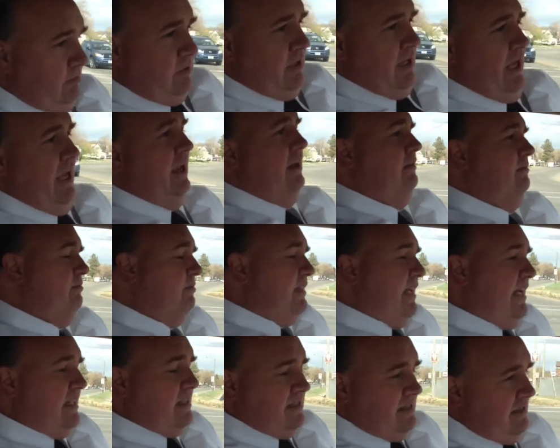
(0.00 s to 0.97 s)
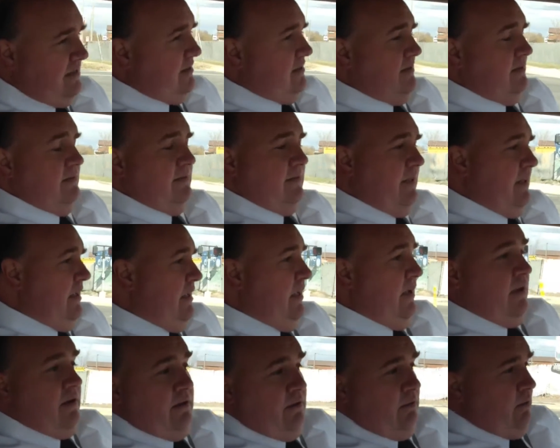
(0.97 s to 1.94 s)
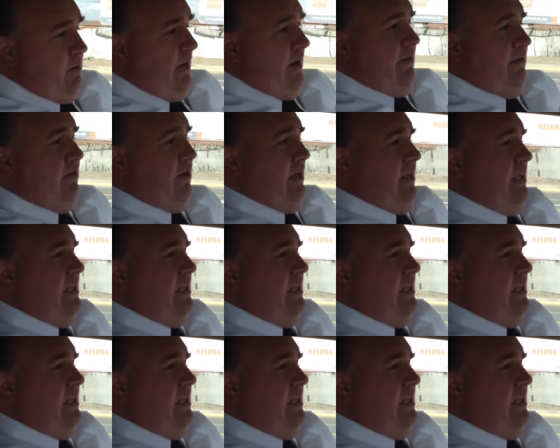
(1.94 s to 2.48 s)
Okay, that's whatever it